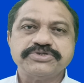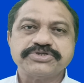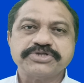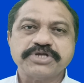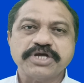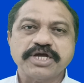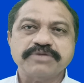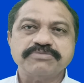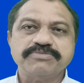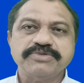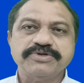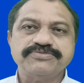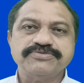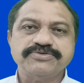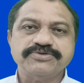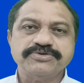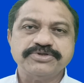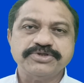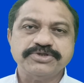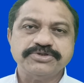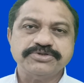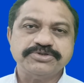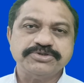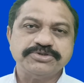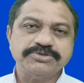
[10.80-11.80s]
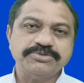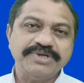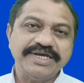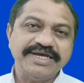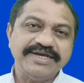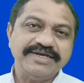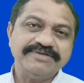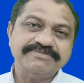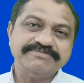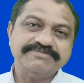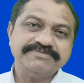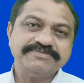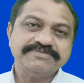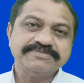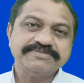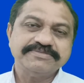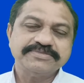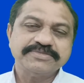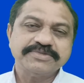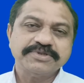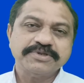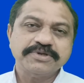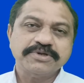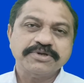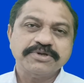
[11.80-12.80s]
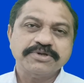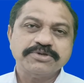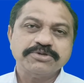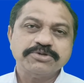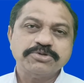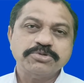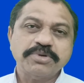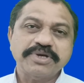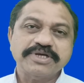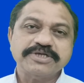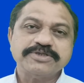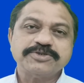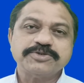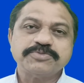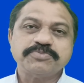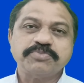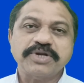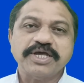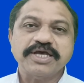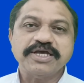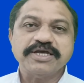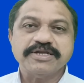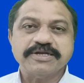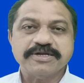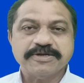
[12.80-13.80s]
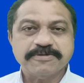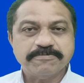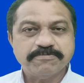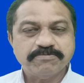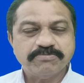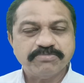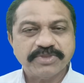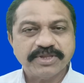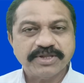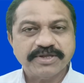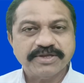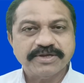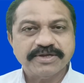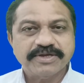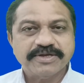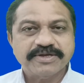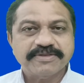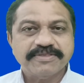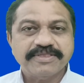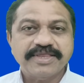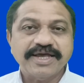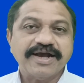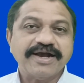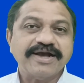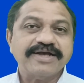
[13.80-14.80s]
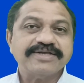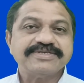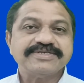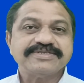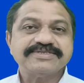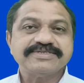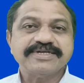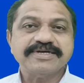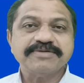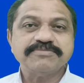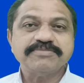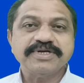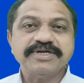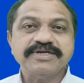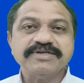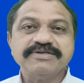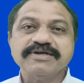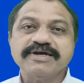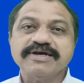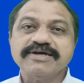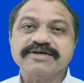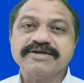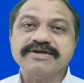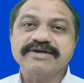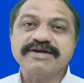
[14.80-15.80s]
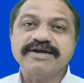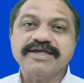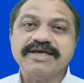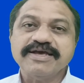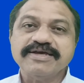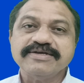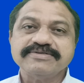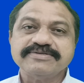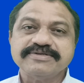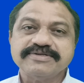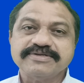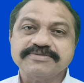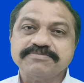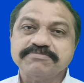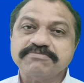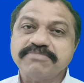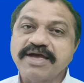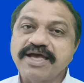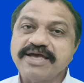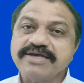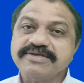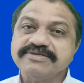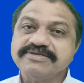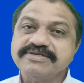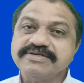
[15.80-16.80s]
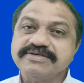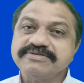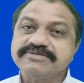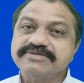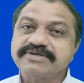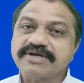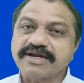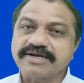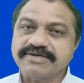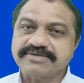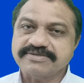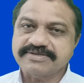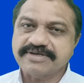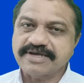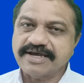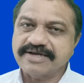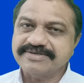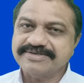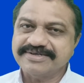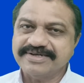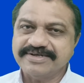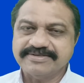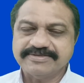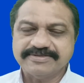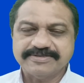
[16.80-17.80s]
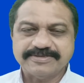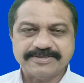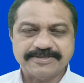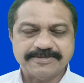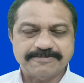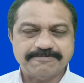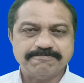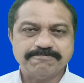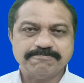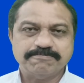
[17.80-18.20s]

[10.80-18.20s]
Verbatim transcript: stand before you today to explain the customer related banking transactions.